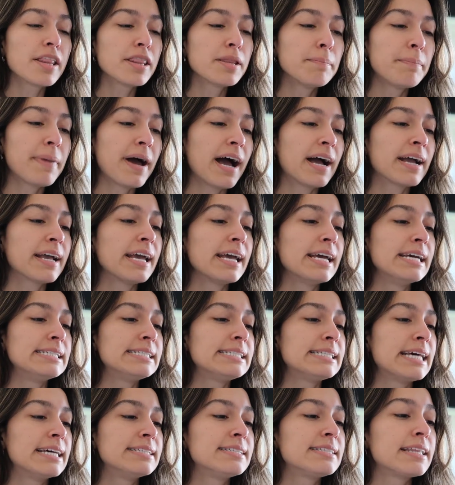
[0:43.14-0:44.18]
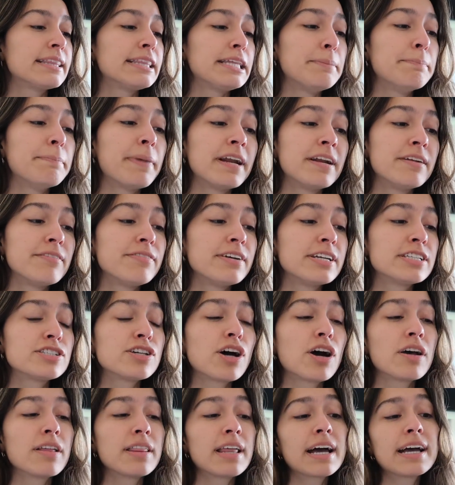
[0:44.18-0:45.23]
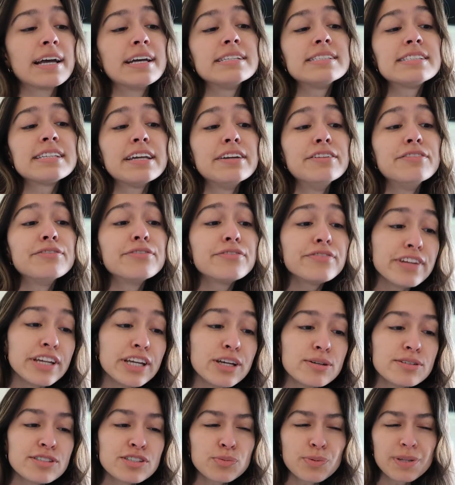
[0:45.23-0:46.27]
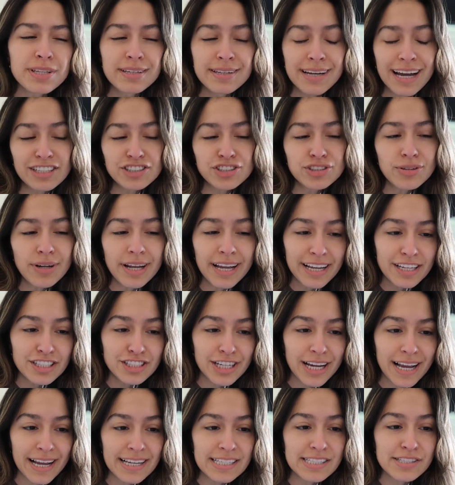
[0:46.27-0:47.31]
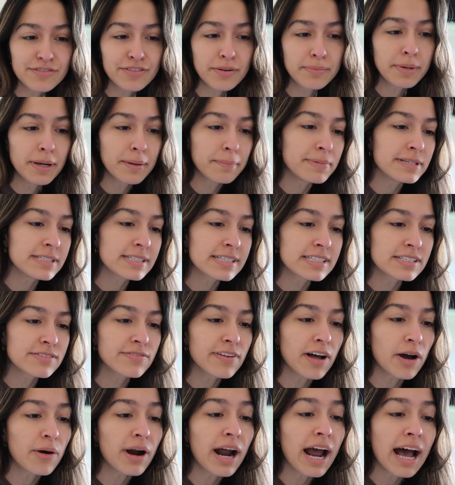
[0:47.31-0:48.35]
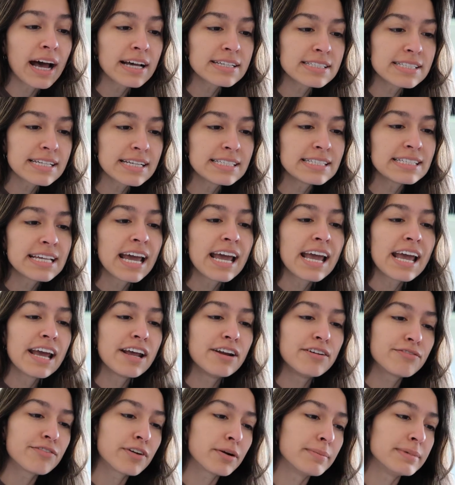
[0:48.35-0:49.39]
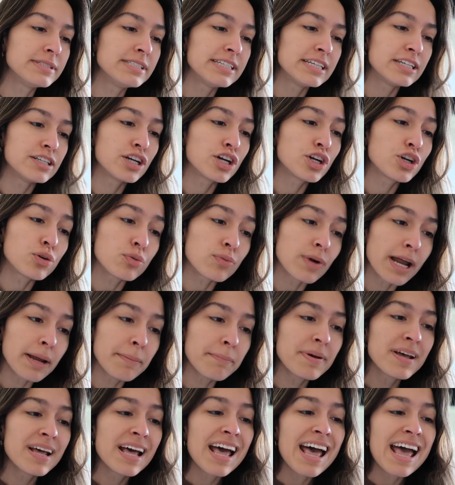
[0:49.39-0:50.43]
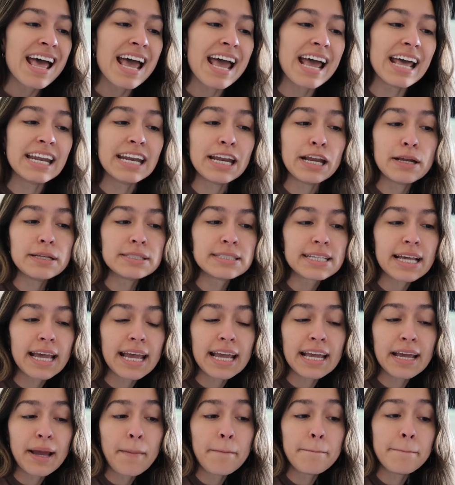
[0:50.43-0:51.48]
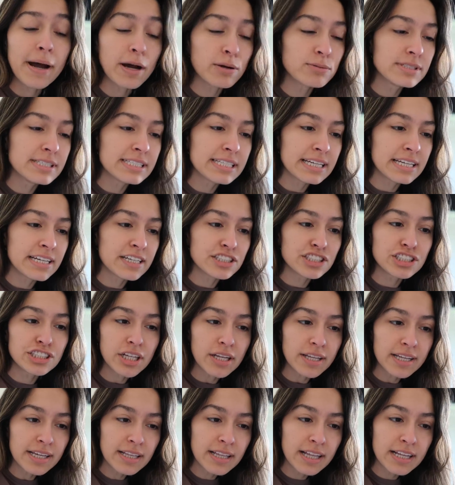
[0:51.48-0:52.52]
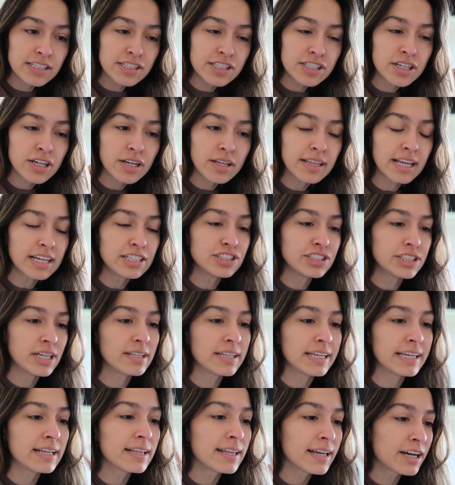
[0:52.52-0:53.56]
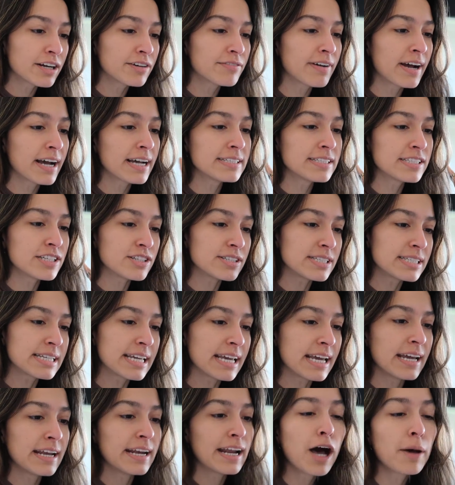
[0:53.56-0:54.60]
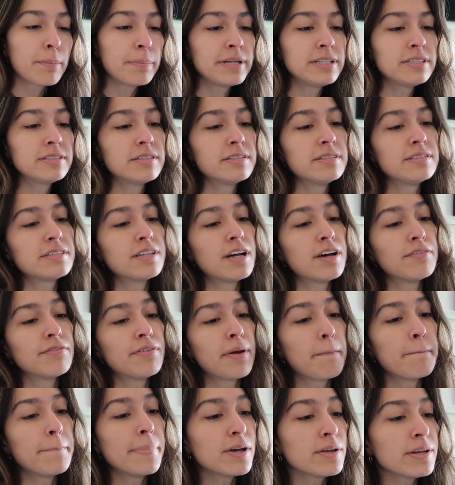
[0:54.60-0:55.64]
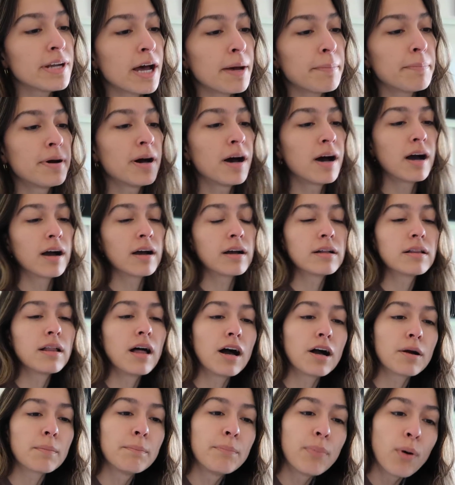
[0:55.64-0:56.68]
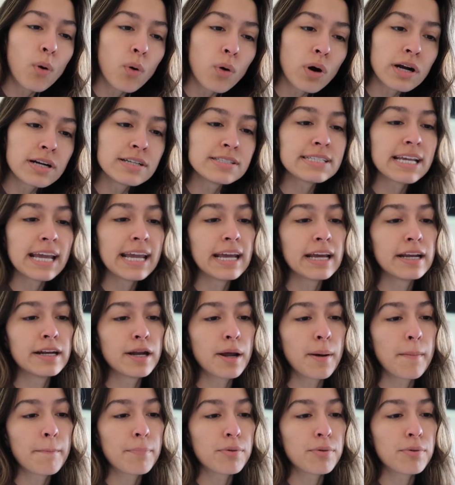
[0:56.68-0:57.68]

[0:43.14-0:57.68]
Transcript: On the back, it says that the benefits are that it's infused with natural AHAs from hibiscus flower acids and fermented grape, and it's a bouncy jelly cleanser that gently clarifies your skin, helping to dissolve buildup, unclog pores, and